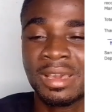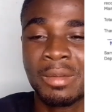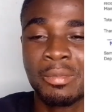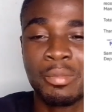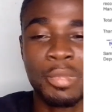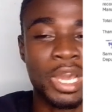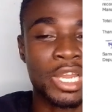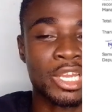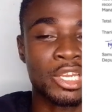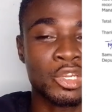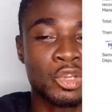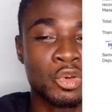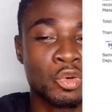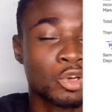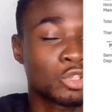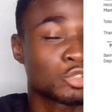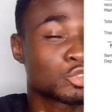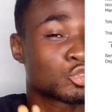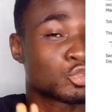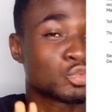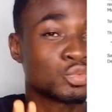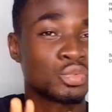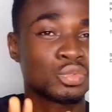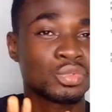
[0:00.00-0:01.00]
but they don't
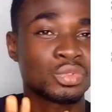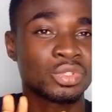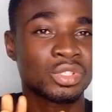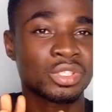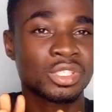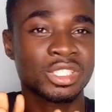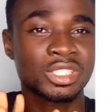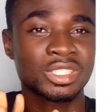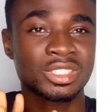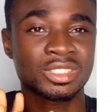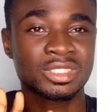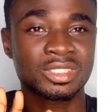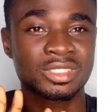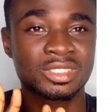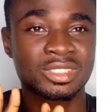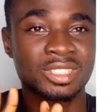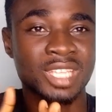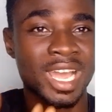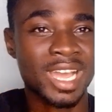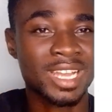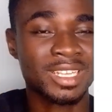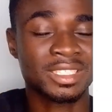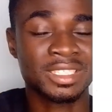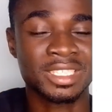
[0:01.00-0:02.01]
want to
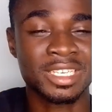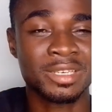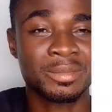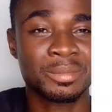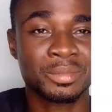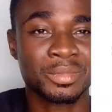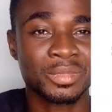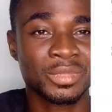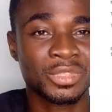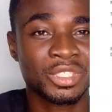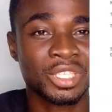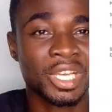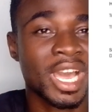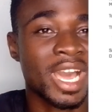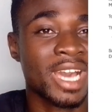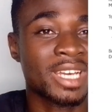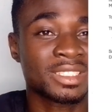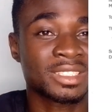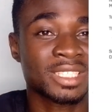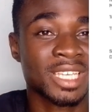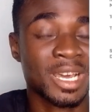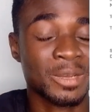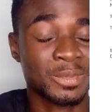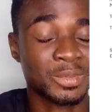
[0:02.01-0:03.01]
tag them
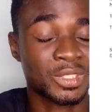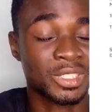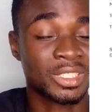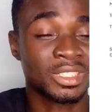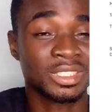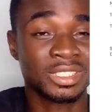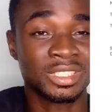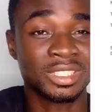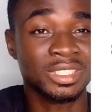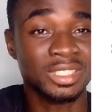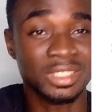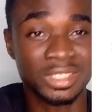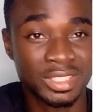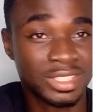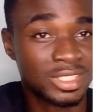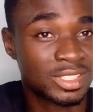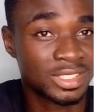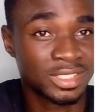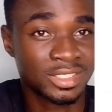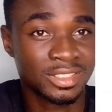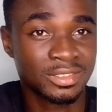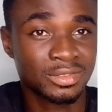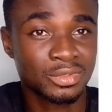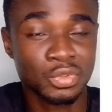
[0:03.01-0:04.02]
as
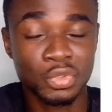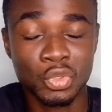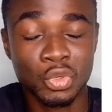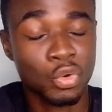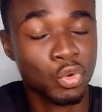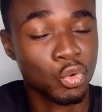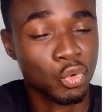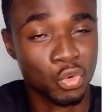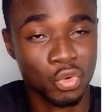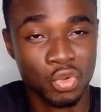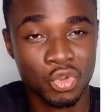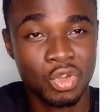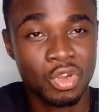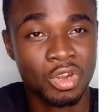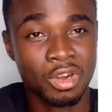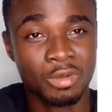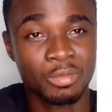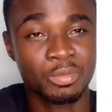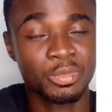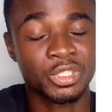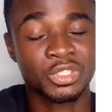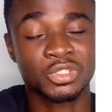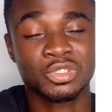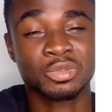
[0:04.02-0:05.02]
absentees. No.
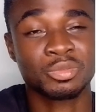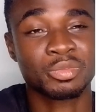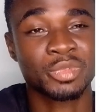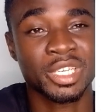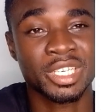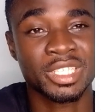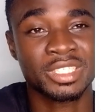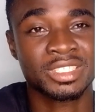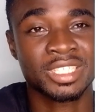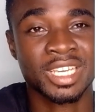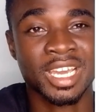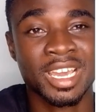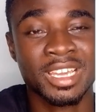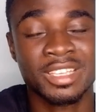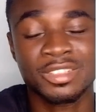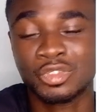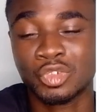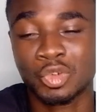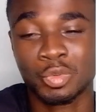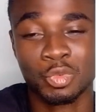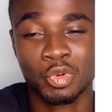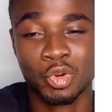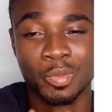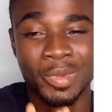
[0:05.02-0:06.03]
And
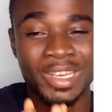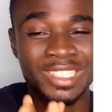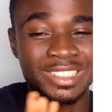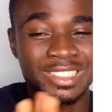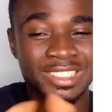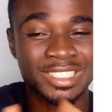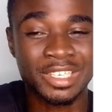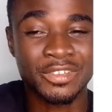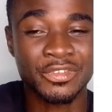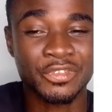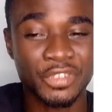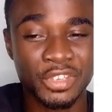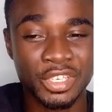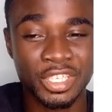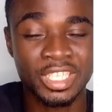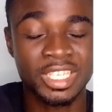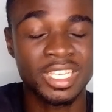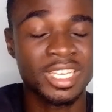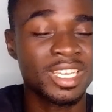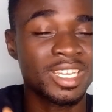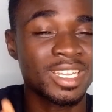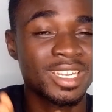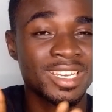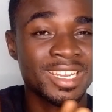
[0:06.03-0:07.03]
the free
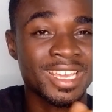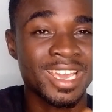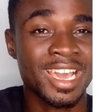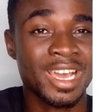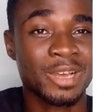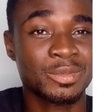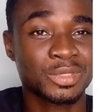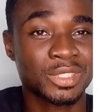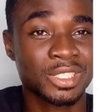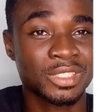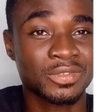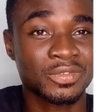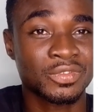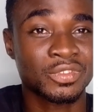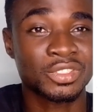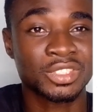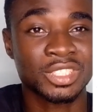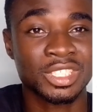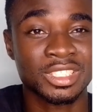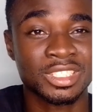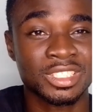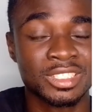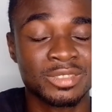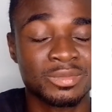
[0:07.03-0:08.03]
the absent
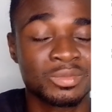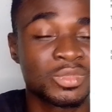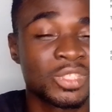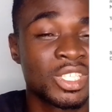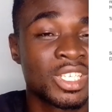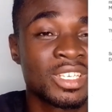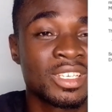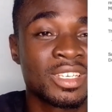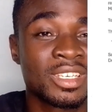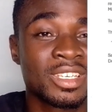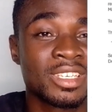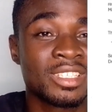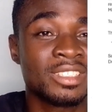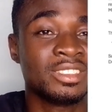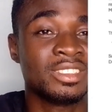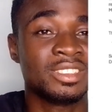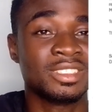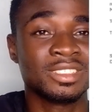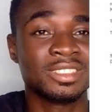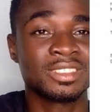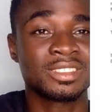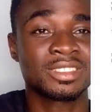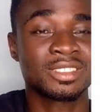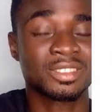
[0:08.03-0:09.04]
voters name.
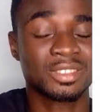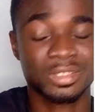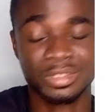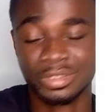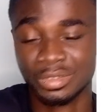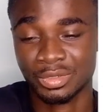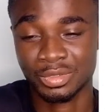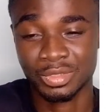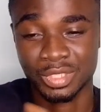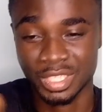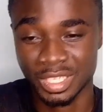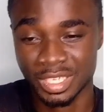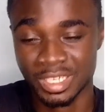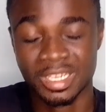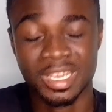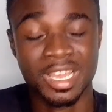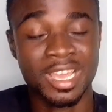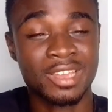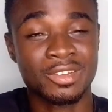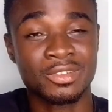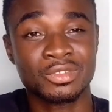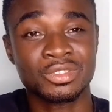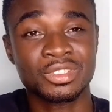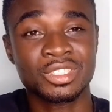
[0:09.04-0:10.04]
You
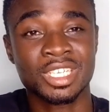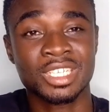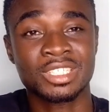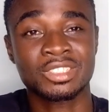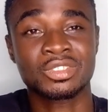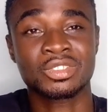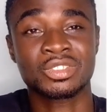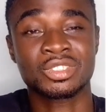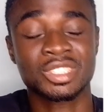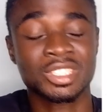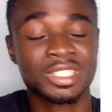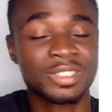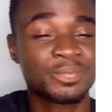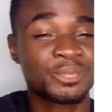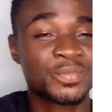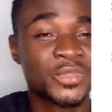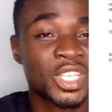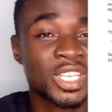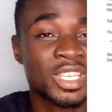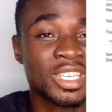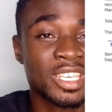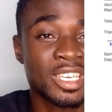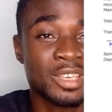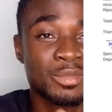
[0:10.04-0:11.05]
can notice I'll say
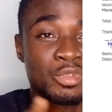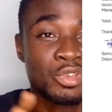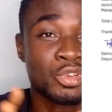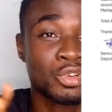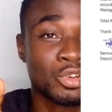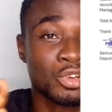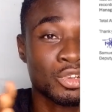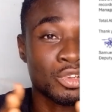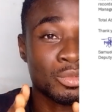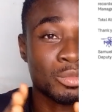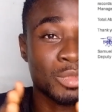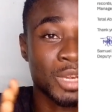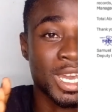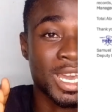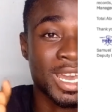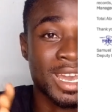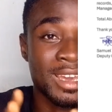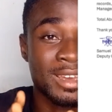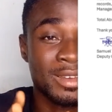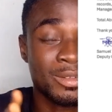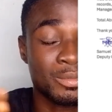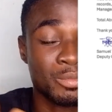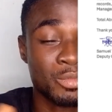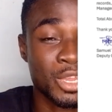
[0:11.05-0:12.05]
if you on
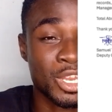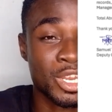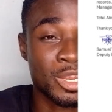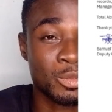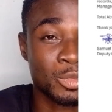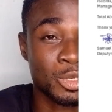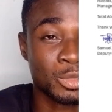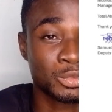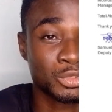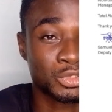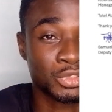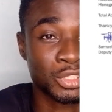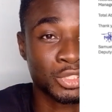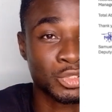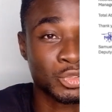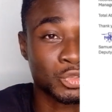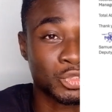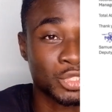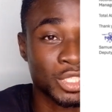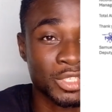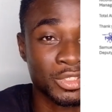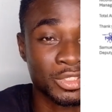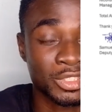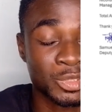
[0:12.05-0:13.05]
my minimum
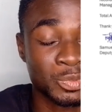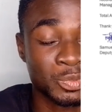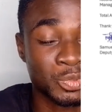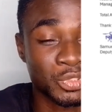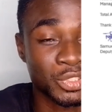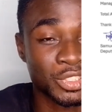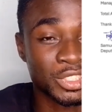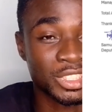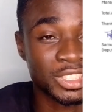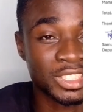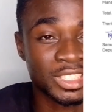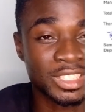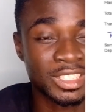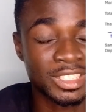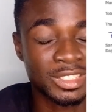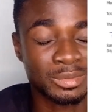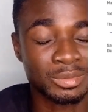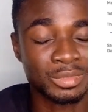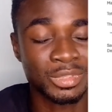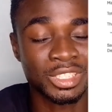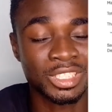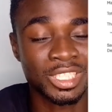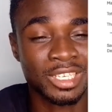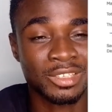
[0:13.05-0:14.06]
threshold also polling
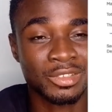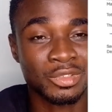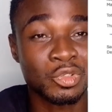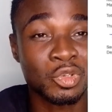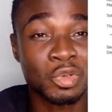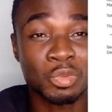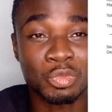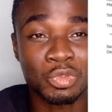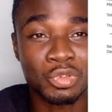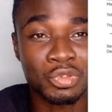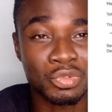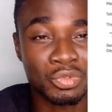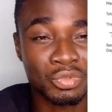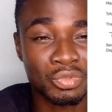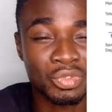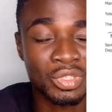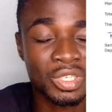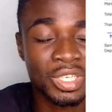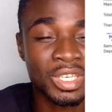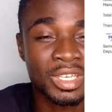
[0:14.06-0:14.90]
station being no moon.